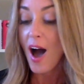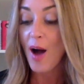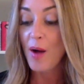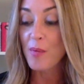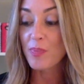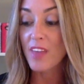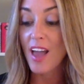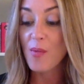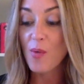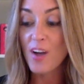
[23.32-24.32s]
I
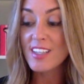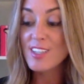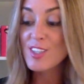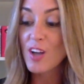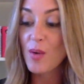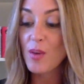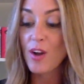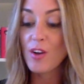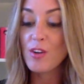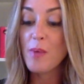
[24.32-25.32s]
wanted to start with
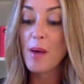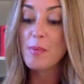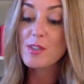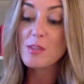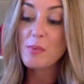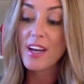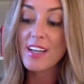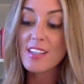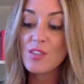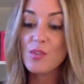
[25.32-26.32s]
our new pepper
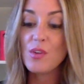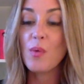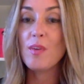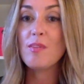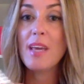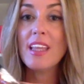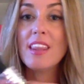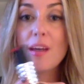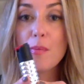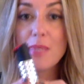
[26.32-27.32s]
sprays. You know, we've made
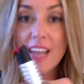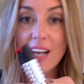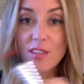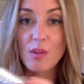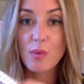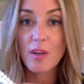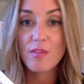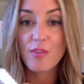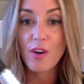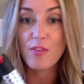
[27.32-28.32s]
the bedazzled
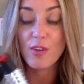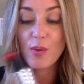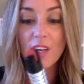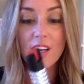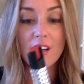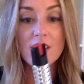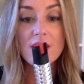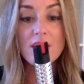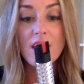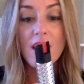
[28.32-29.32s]
one for a few
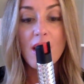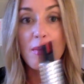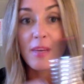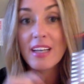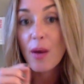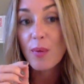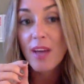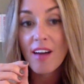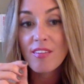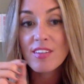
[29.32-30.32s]
years. But now we
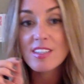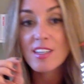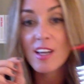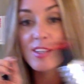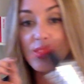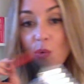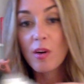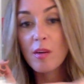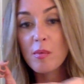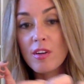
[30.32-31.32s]
have this
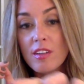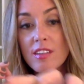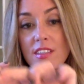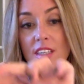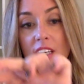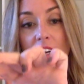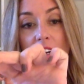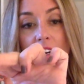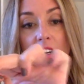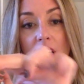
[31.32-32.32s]
adorable, let's see
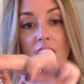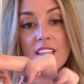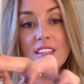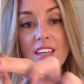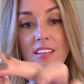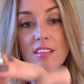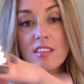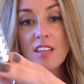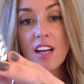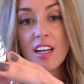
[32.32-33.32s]
here, it's like
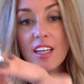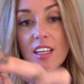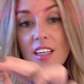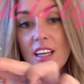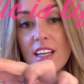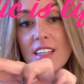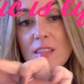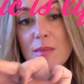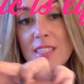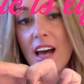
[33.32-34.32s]
studded and
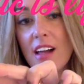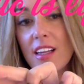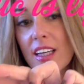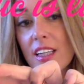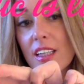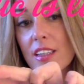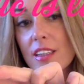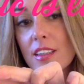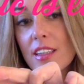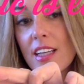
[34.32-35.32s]
it's metallic
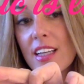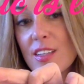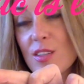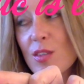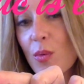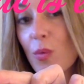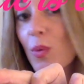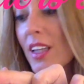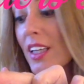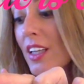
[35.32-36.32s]
and it's really